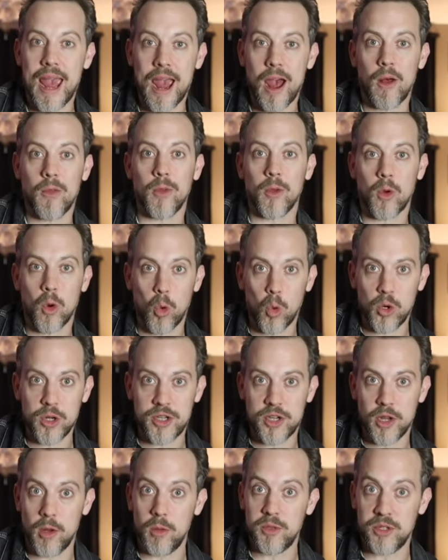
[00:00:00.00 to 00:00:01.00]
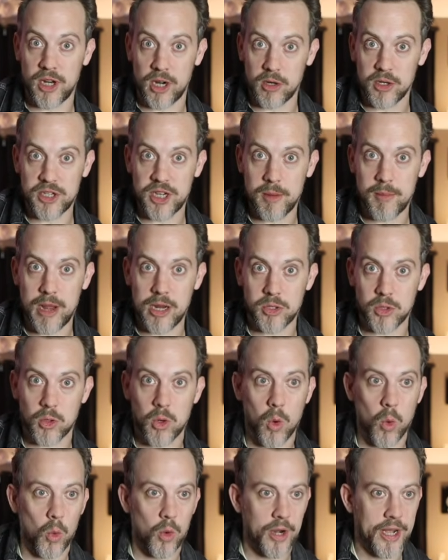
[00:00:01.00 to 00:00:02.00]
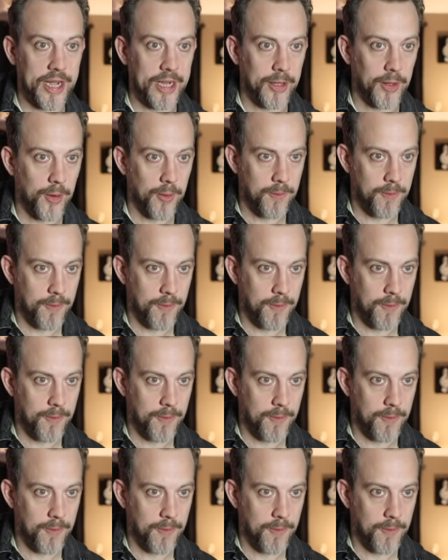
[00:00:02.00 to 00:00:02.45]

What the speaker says: out the chord tones in our C major chord here.